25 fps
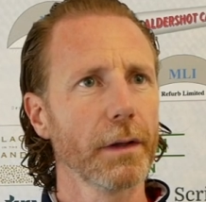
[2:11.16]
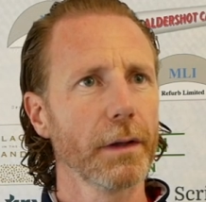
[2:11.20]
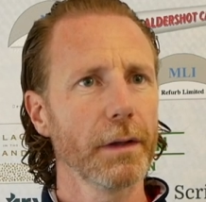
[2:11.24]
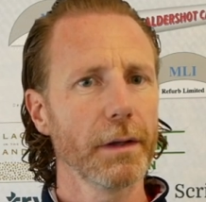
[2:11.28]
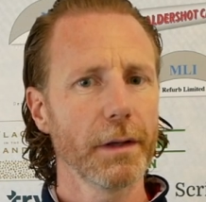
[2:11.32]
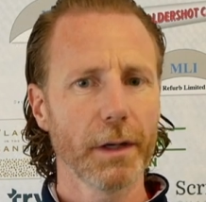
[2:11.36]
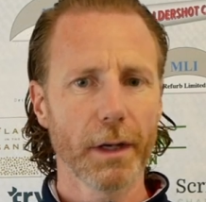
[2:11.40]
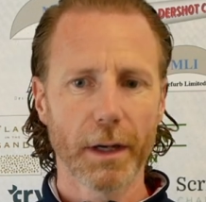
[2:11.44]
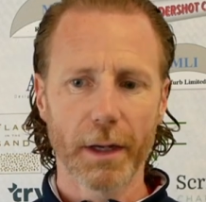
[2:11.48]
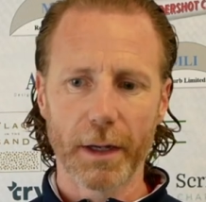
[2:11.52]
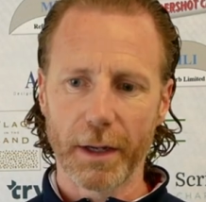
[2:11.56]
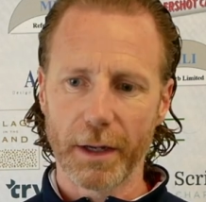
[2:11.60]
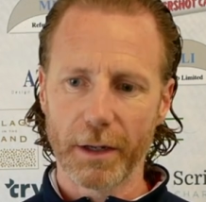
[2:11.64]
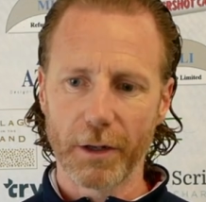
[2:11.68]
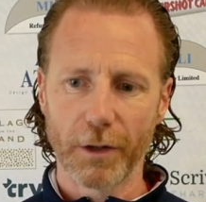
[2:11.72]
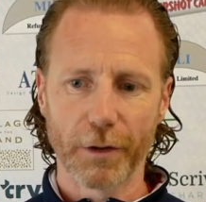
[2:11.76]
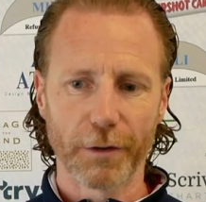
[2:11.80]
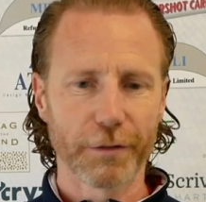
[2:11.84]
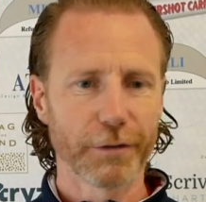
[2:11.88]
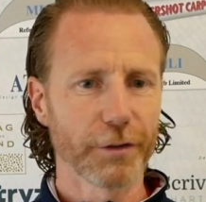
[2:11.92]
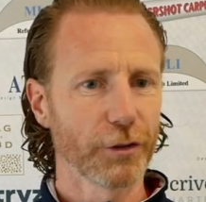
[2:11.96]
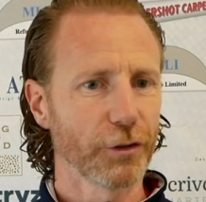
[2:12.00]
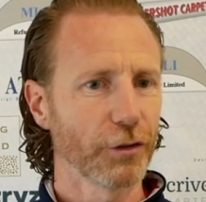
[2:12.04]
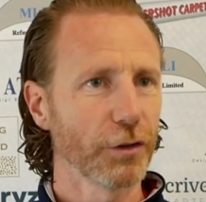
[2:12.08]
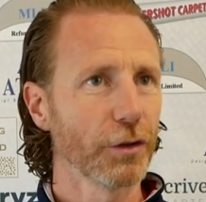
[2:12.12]
Yeah,
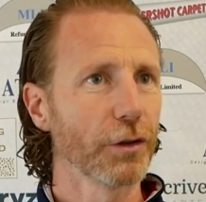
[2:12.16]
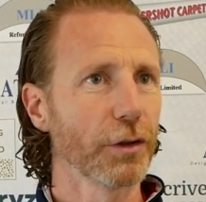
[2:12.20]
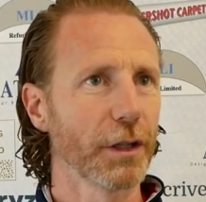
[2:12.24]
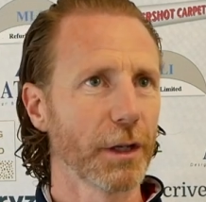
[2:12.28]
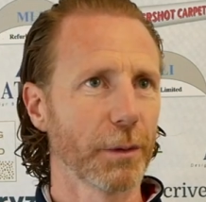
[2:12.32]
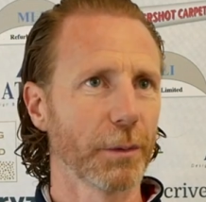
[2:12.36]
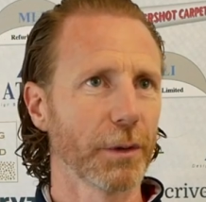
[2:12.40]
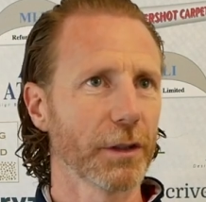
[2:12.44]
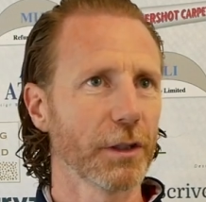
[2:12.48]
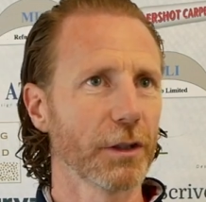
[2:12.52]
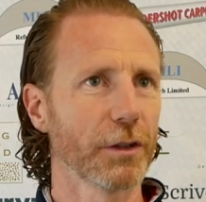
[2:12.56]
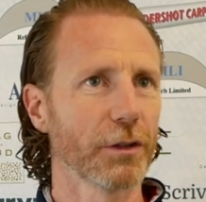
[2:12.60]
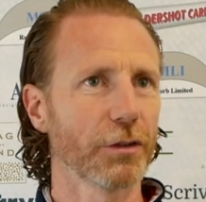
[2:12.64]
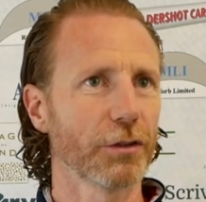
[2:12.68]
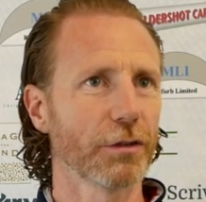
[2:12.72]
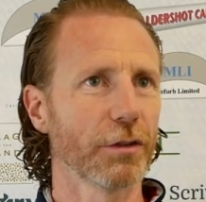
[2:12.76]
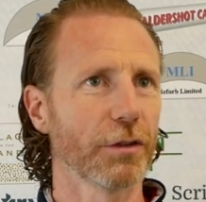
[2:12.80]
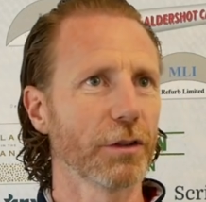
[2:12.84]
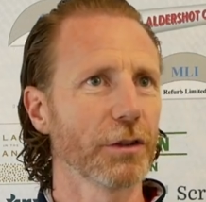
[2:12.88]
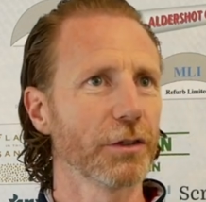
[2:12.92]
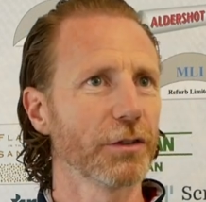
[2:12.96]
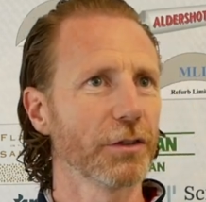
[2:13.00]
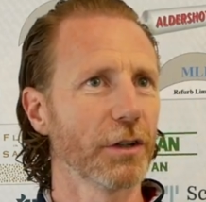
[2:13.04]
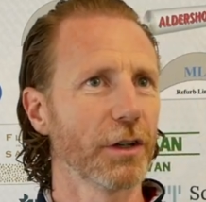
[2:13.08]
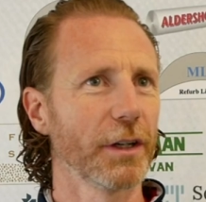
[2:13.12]
for sure. They're one of the
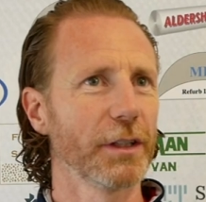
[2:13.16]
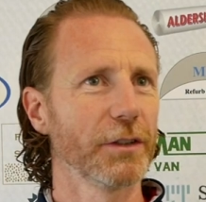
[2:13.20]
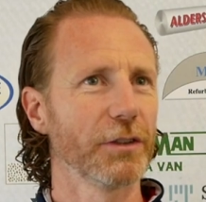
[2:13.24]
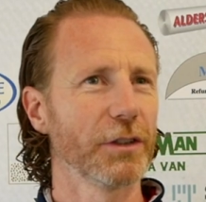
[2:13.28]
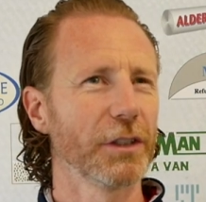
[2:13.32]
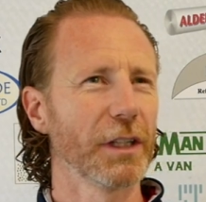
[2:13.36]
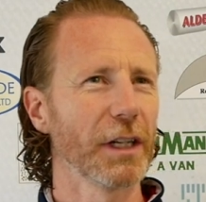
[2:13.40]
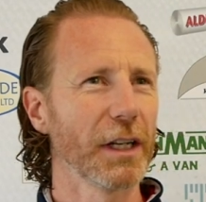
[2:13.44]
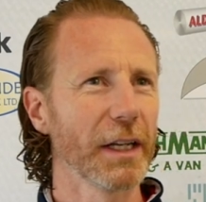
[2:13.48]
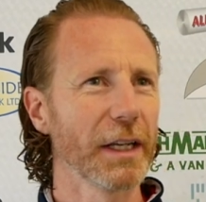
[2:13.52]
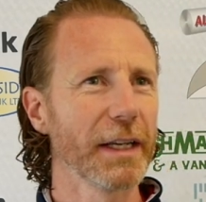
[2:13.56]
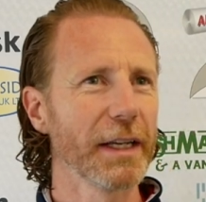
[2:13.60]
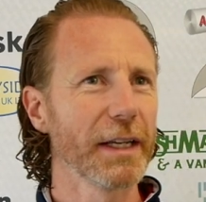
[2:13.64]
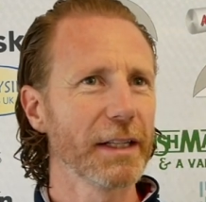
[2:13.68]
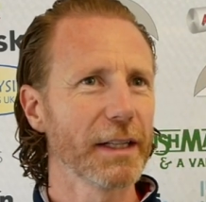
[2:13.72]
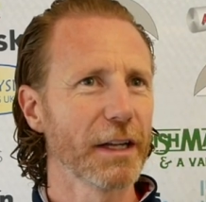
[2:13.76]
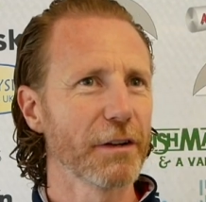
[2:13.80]
stronger sides in the league.